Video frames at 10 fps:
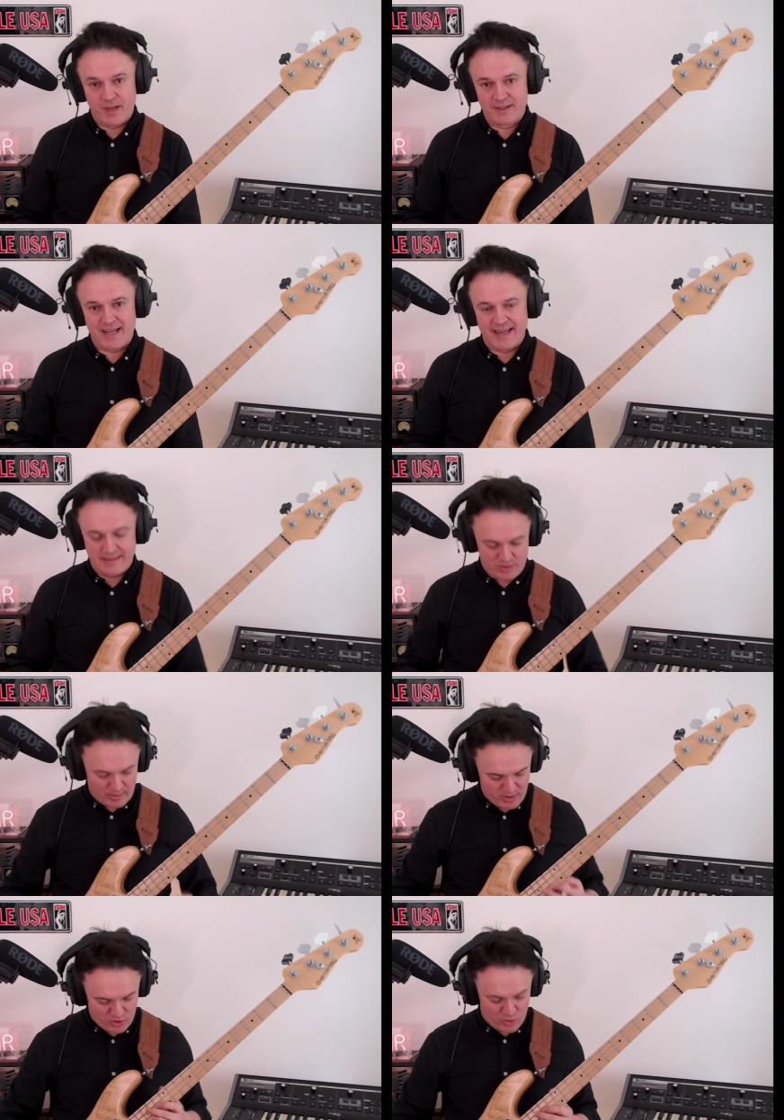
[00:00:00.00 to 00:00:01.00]
Okay,
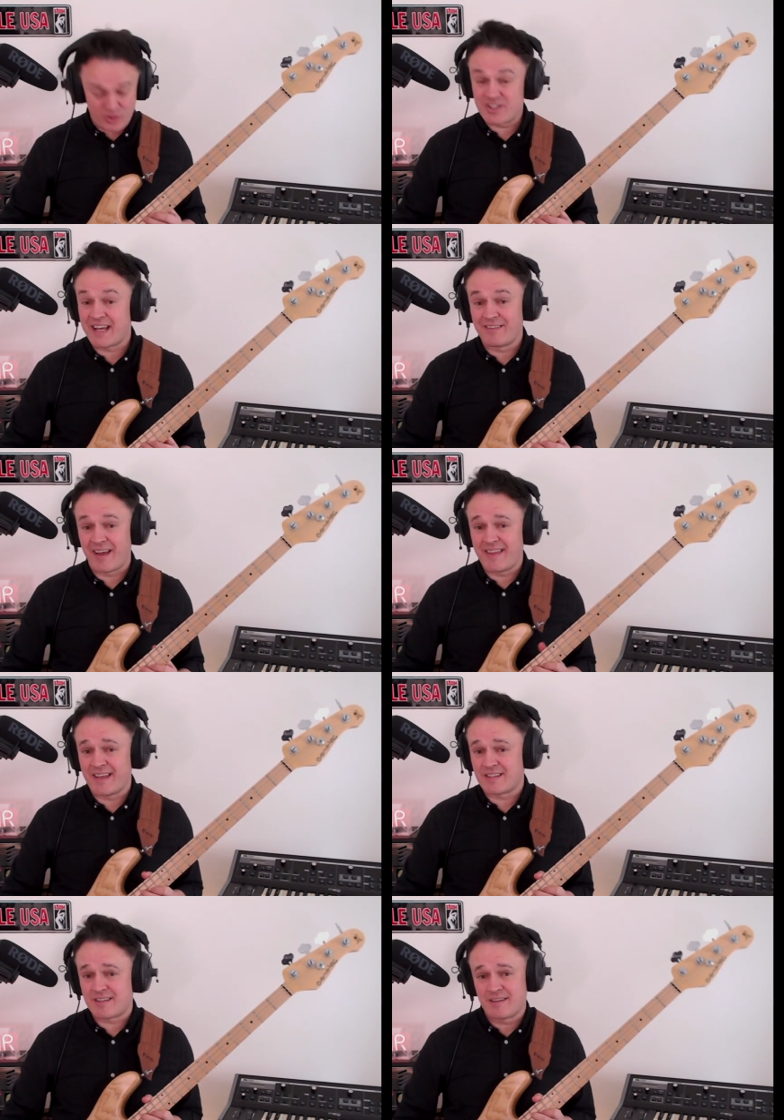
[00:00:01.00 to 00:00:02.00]
dominant chords sound like
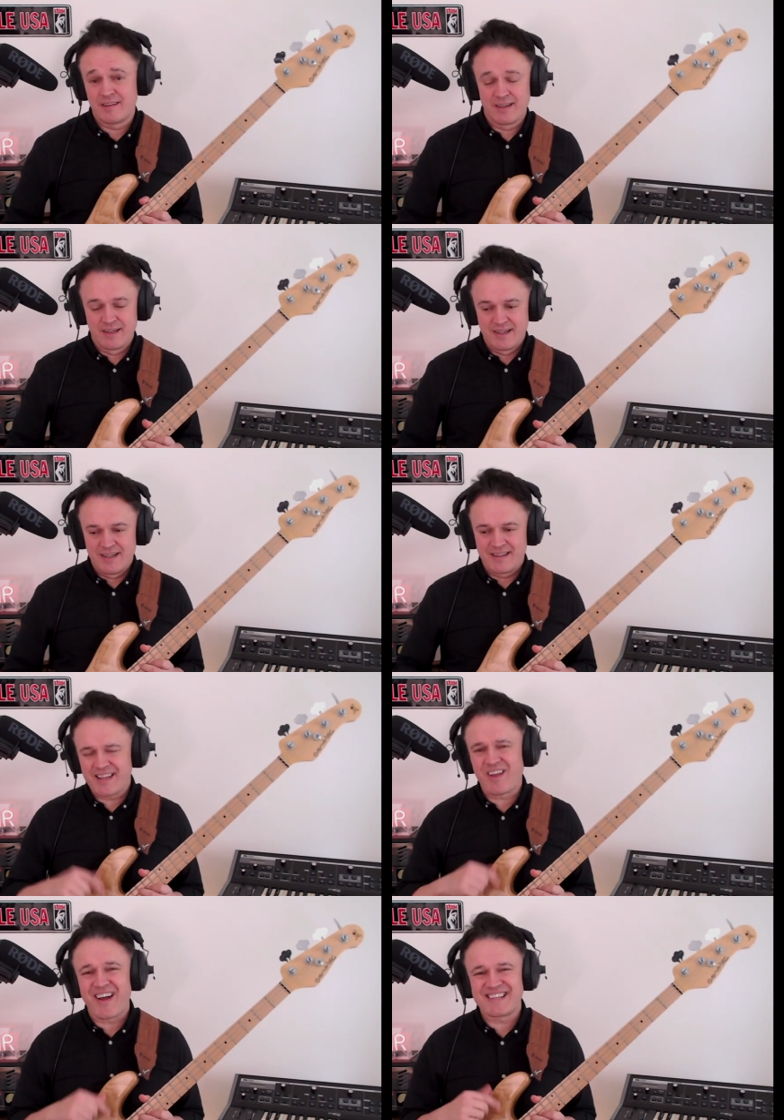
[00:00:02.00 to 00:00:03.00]
this.
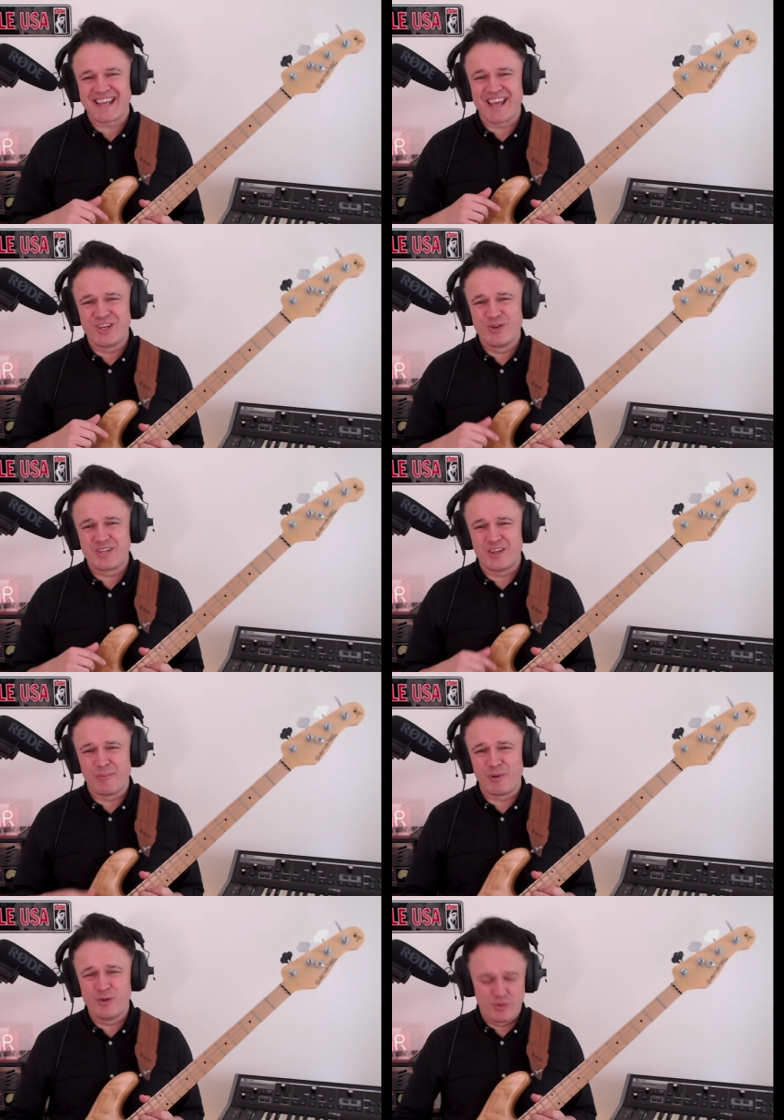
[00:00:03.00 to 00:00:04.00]
They're the guys that get used in
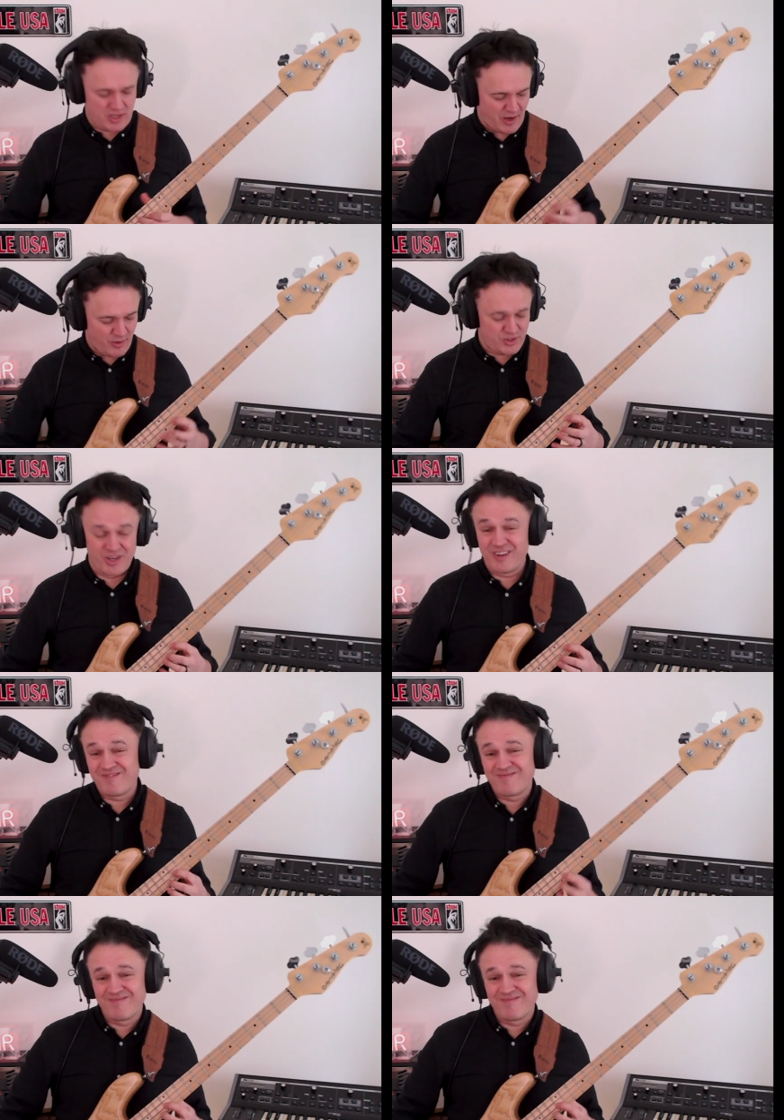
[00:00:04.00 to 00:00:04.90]
the blues loads, you know.